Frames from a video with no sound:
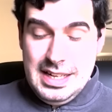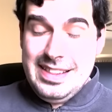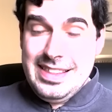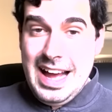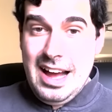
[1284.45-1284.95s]

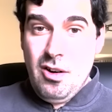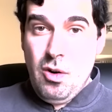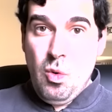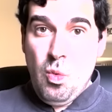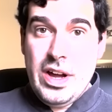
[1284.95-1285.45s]
Now,
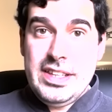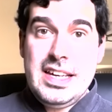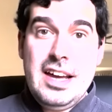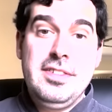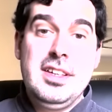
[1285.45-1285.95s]
one
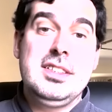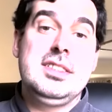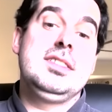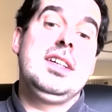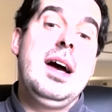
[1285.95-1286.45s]

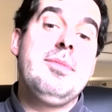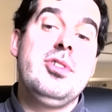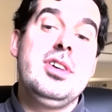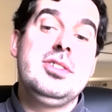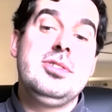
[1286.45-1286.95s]
caveat I'm
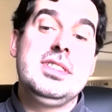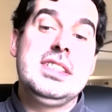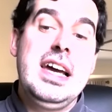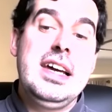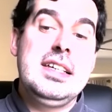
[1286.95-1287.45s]
going to
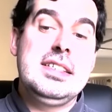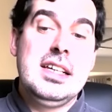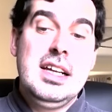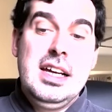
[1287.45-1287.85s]
say is